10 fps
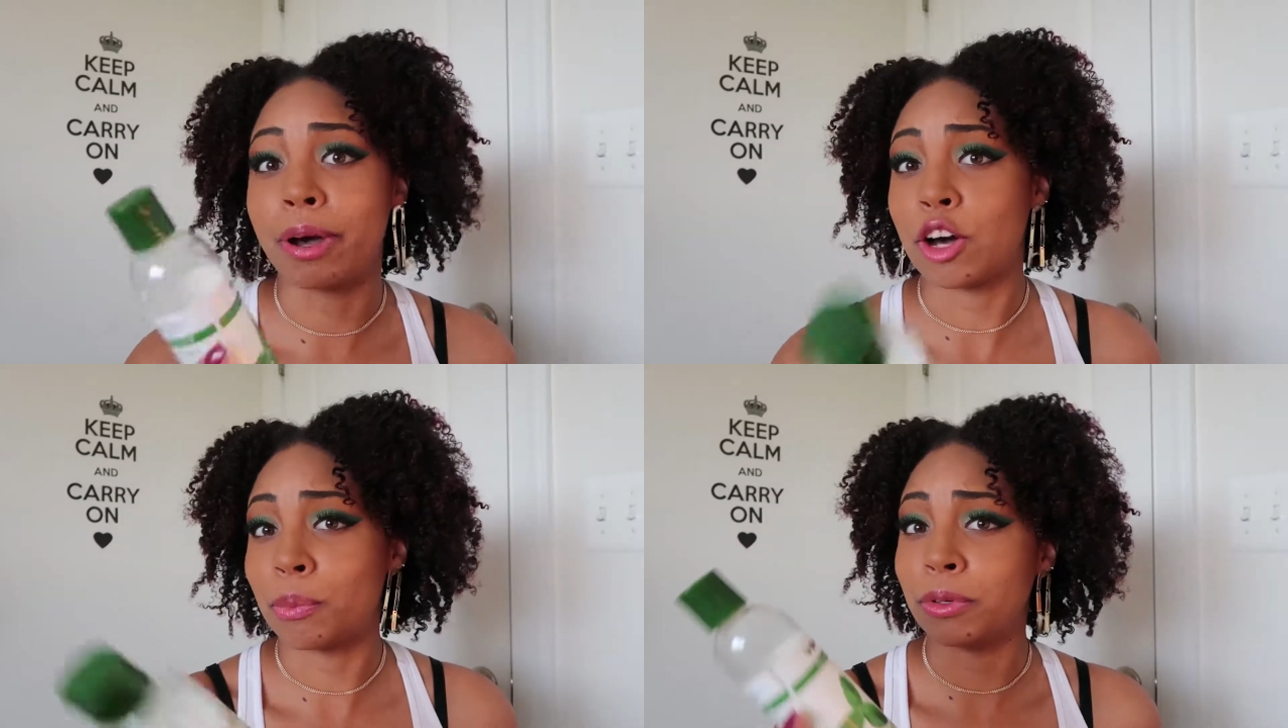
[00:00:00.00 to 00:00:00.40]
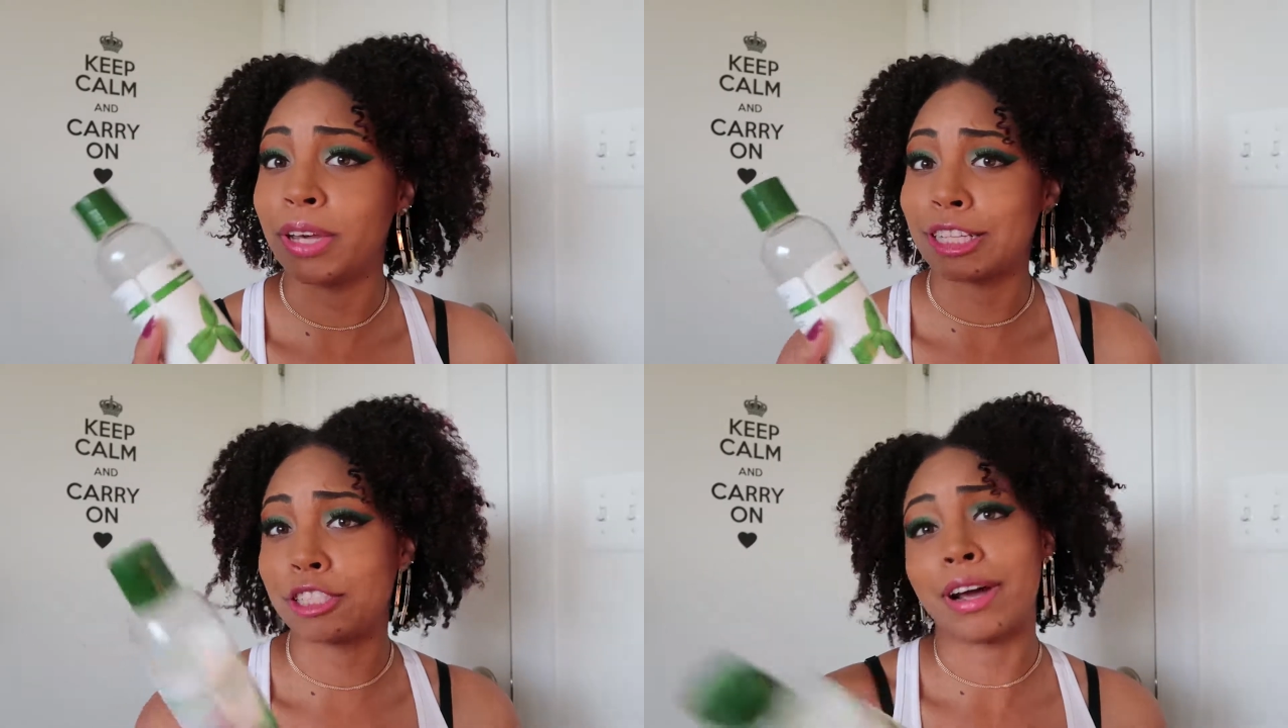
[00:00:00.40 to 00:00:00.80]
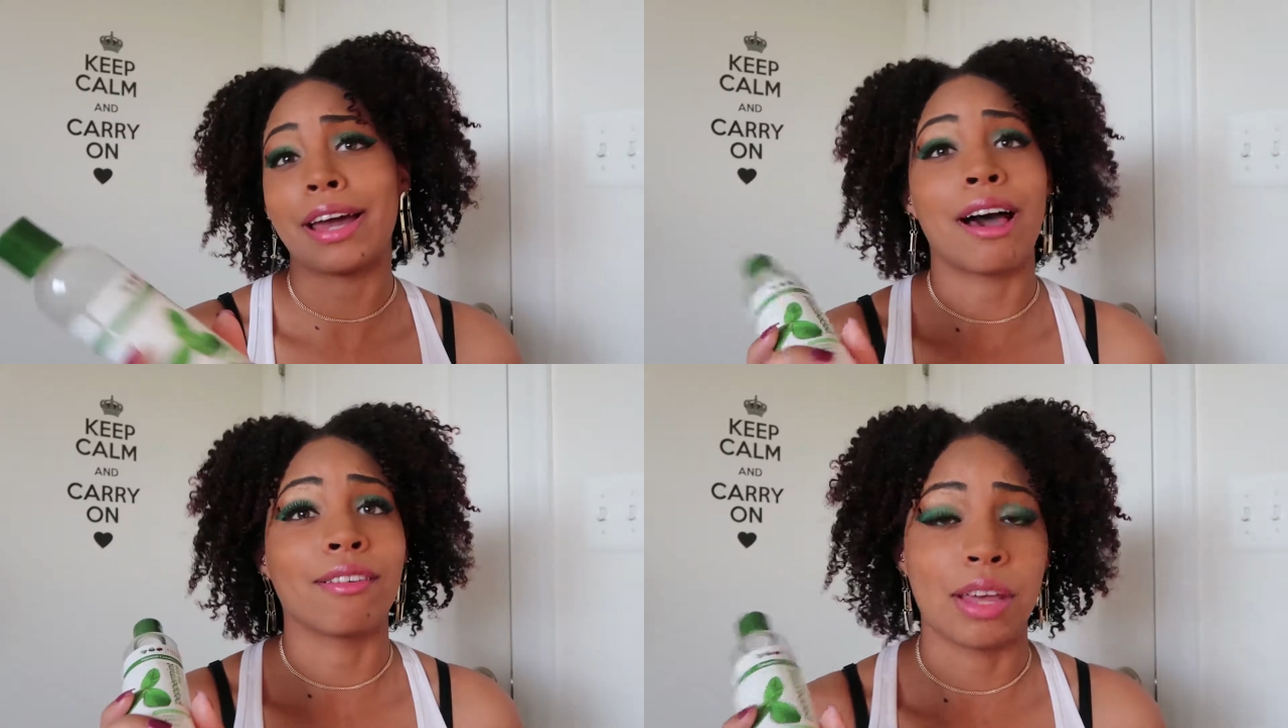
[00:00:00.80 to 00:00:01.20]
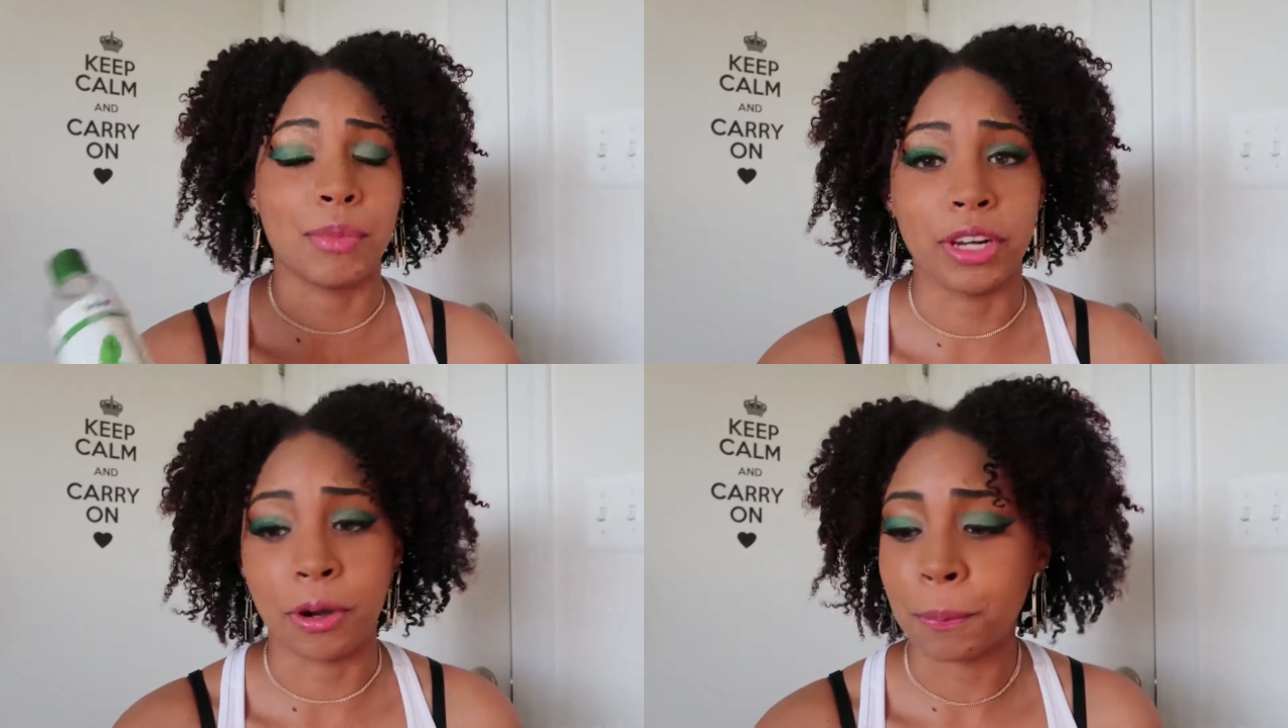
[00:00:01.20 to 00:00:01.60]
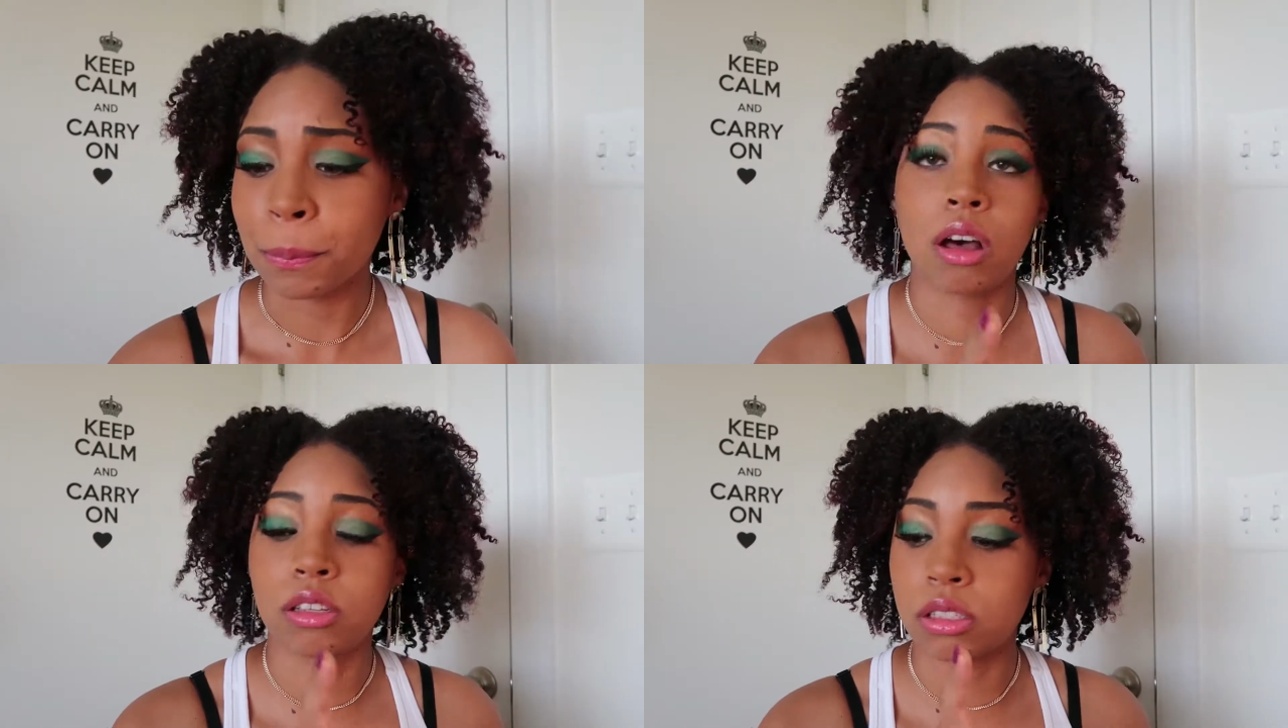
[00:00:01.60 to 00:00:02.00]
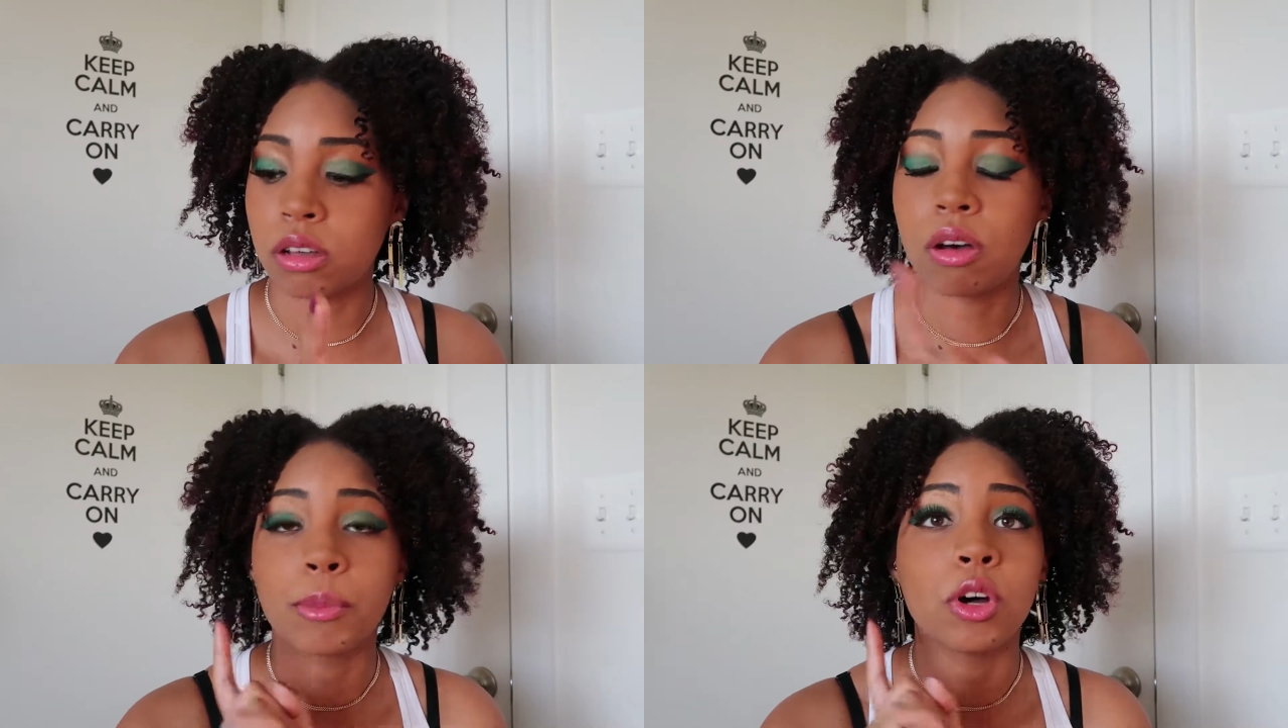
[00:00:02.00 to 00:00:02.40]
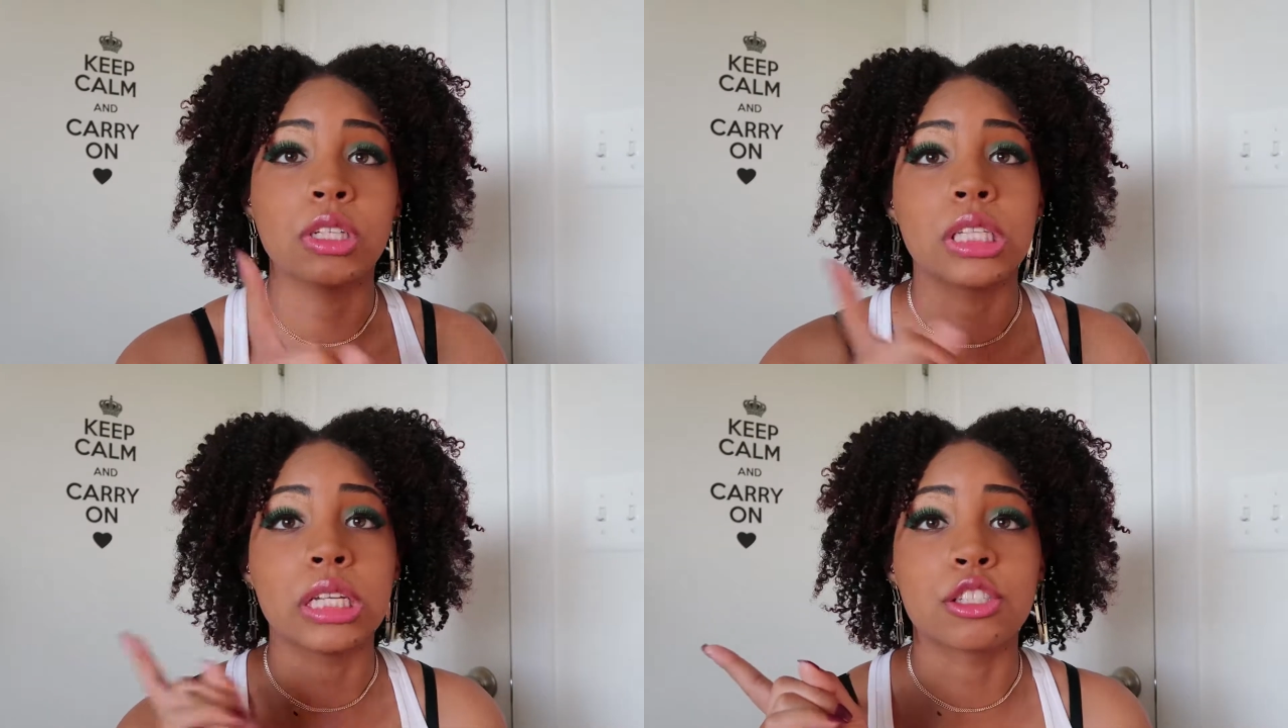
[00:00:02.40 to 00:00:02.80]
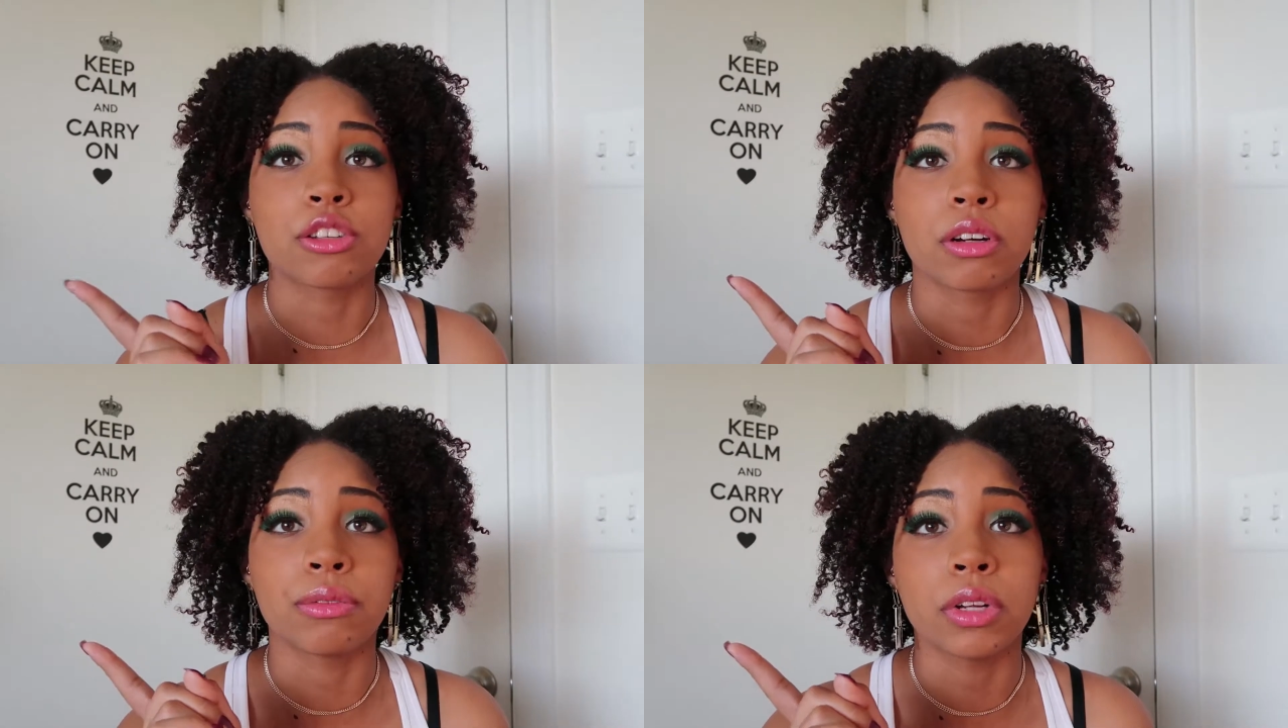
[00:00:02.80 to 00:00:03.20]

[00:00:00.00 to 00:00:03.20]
I hope you guys try it out and let me know. Also, I'm going to insert a